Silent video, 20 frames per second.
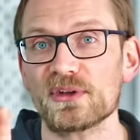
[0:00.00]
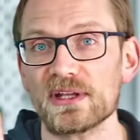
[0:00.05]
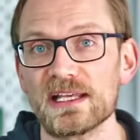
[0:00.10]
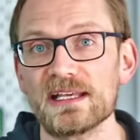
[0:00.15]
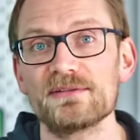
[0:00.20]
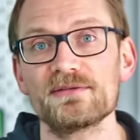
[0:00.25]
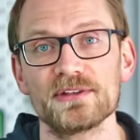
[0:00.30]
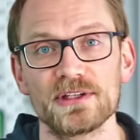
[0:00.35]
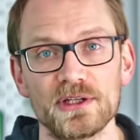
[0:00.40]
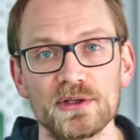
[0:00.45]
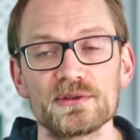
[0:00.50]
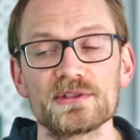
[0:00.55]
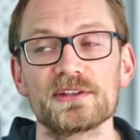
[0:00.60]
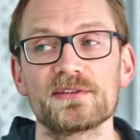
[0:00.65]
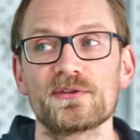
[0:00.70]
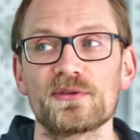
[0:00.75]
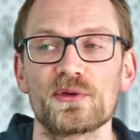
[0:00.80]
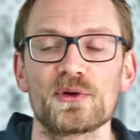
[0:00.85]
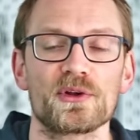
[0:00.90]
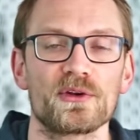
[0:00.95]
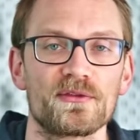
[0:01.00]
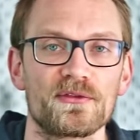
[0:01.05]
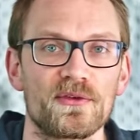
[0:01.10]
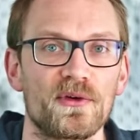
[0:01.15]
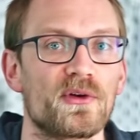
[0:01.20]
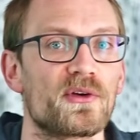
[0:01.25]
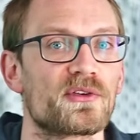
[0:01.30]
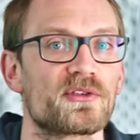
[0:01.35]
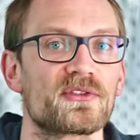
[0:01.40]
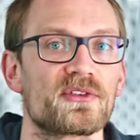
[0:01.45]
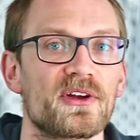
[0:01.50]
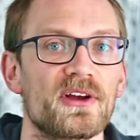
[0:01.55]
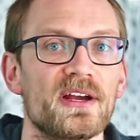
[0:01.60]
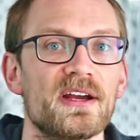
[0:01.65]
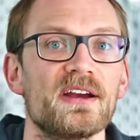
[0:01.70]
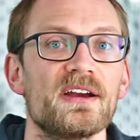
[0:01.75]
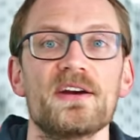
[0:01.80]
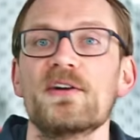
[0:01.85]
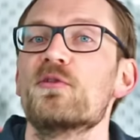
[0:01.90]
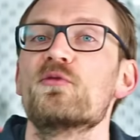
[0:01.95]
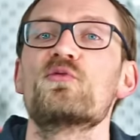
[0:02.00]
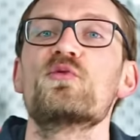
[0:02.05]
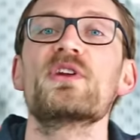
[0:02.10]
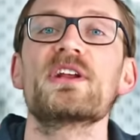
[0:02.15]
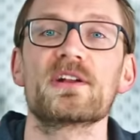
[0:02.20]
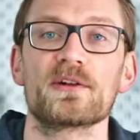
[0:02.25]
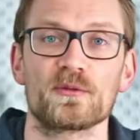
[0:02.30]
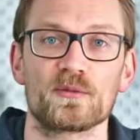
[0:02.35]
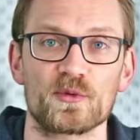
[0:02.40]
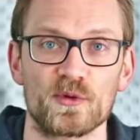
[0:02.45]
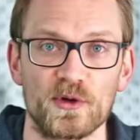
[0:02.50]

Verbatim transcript: you even use it for your first real